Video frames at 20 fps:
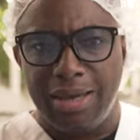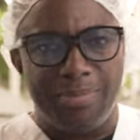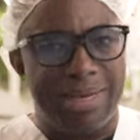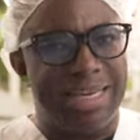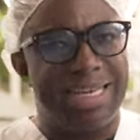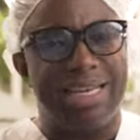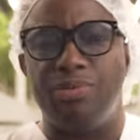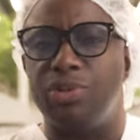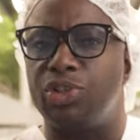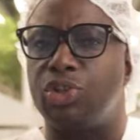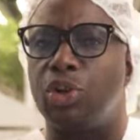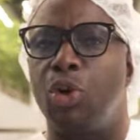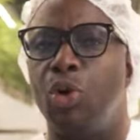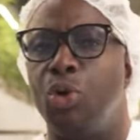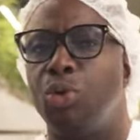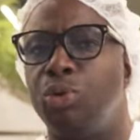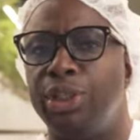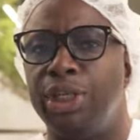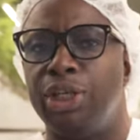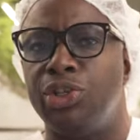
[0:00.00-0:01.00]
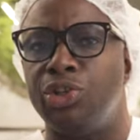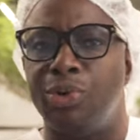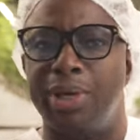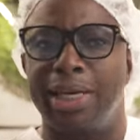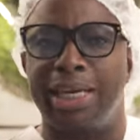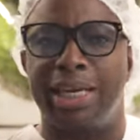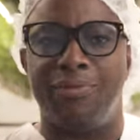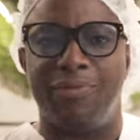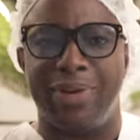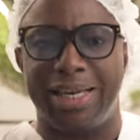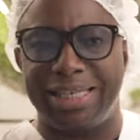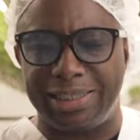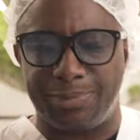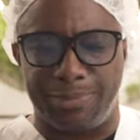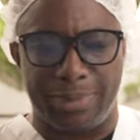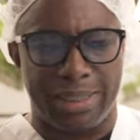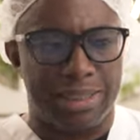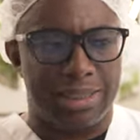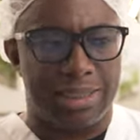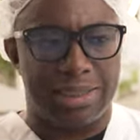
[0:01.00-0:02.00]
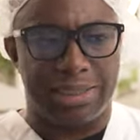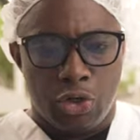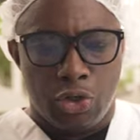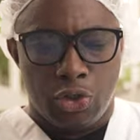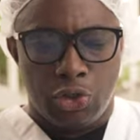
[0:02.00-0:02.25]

But he was only doing investments.